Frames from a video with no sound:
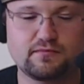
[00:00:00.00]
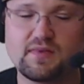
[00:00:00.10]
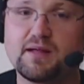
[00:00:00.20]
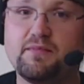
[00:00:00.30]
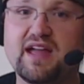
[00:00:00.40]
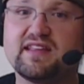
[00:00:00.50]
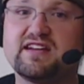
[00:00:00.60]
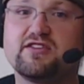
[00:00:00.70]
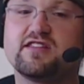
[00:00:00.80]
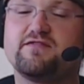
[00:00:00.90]
mainly
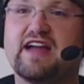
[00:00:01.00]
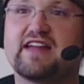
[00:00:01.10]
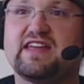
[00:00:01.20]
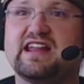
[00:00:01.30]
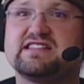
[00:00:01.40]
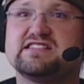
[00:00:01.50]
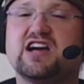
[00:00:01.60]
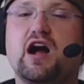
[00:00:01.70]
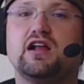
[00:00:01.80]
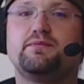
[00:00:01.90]
due to the fact that it's a
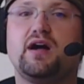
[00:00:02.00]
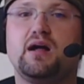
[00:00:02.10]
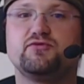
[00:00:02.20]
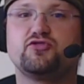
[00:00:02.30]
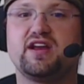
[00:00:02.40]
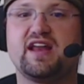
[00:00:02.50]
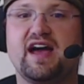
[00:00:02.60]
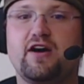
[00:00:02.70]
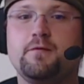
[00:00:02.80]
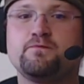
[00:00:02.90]
taller palm tree
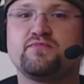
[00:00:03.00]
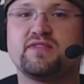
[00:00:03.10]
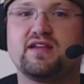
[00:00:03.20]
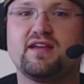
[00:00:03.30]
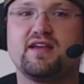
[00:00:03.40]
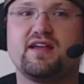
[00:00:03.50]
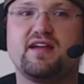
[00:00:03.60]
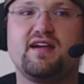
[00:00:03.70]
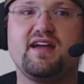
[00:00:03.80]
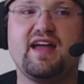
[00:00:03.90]
now,
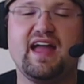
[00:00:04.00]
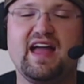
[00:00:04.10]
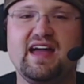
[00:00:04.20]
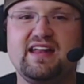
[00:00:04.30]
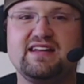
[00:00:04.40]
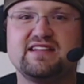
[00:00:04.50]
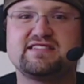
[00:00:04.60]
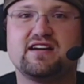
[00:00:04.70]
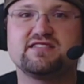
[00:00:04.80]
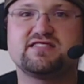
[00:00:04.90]
and it
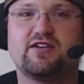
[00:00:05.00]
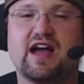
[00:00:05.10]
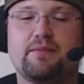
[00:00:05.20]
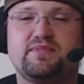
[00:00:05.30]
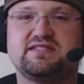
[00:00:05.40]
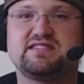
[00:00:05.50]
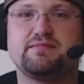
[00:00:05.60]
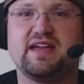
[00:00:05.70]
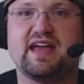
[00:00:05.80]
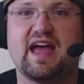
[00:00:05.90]
also happens to
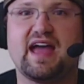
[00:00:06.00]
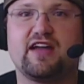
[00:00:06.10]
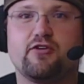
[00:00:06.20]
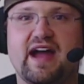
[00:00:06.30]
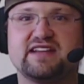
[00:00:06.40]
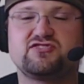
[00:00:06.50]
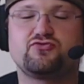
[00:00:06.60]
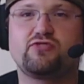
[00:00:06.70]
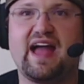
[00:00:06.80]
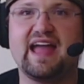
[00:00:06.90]
be a grass
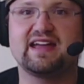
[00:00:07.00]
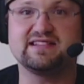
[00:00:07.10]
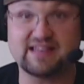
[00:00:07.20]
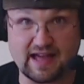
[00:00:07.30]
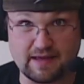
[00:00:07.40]
dragon type.